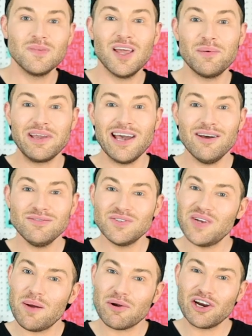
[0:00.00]
There we go. So
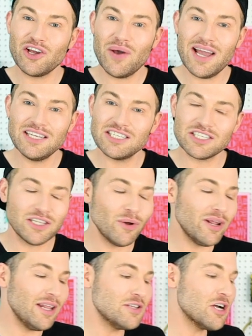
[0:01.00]
now we're gonna go ahead and just
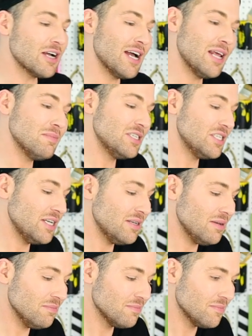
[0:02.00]
load it into our cutting
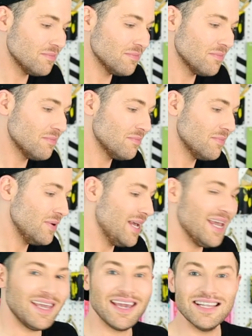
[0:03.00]
machine
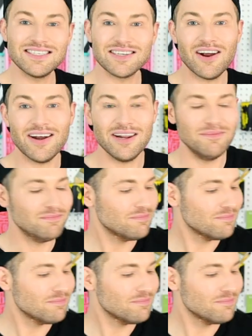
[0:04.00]
and get started.